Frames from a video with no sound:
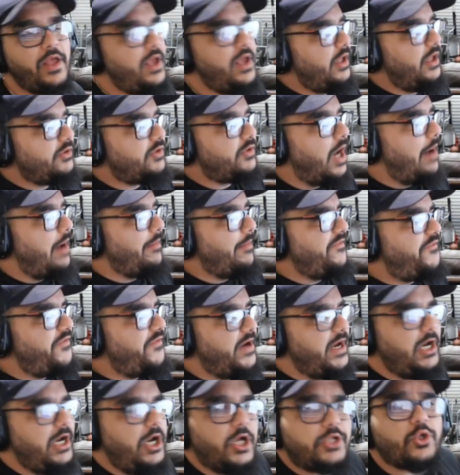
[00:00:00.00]
Tommy Fury
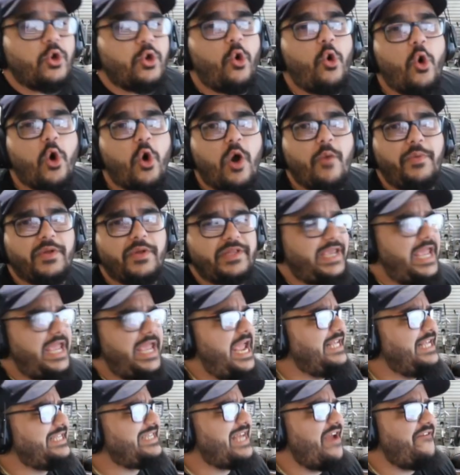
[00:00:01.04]
looked horrible. The
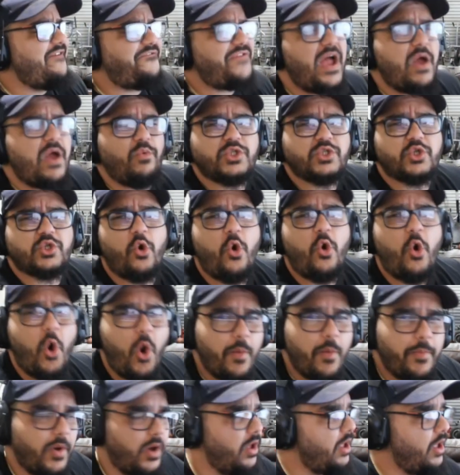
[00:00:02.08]
KSI fight was
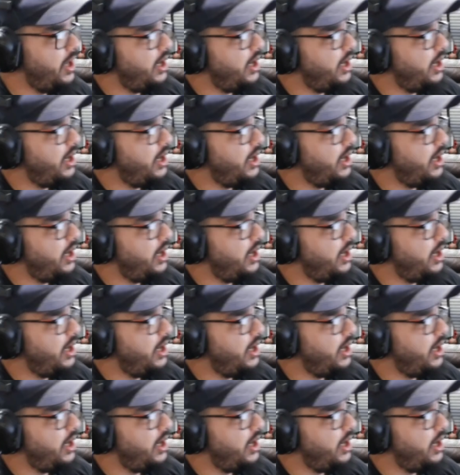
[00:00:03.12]
horrible.